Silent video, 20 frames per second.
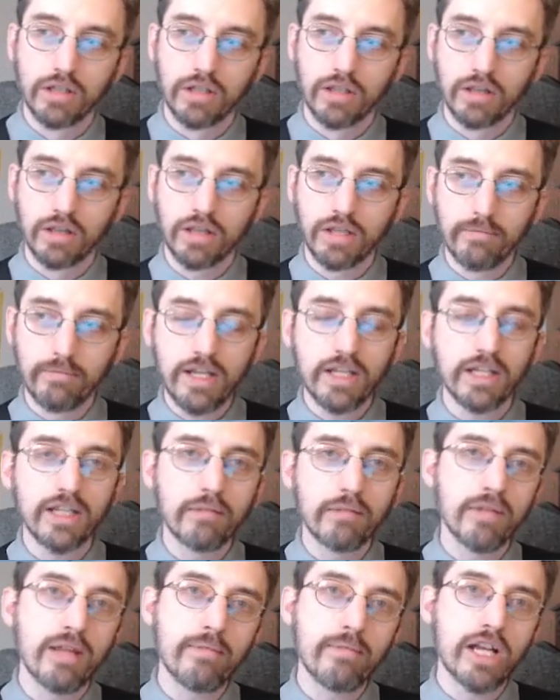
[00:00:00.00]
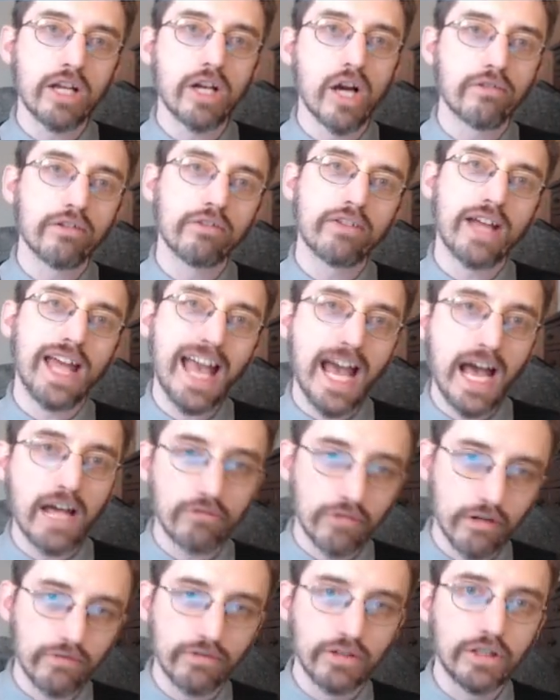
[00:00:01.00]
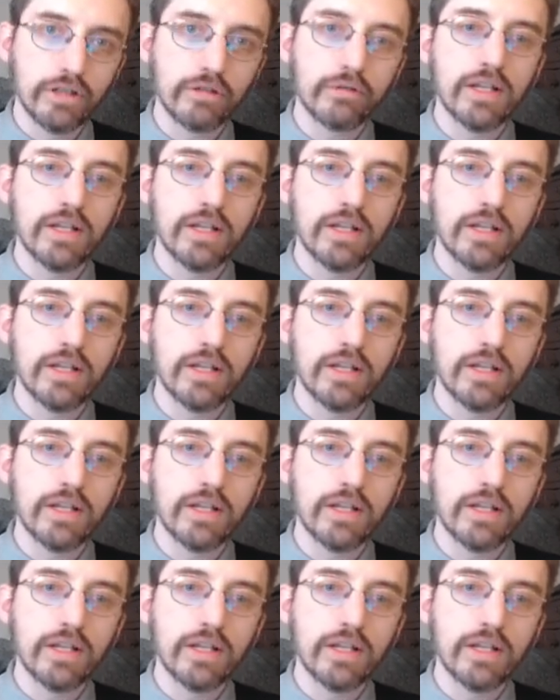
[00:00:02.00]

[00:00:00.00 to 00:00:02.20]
the income they make off of ad revenue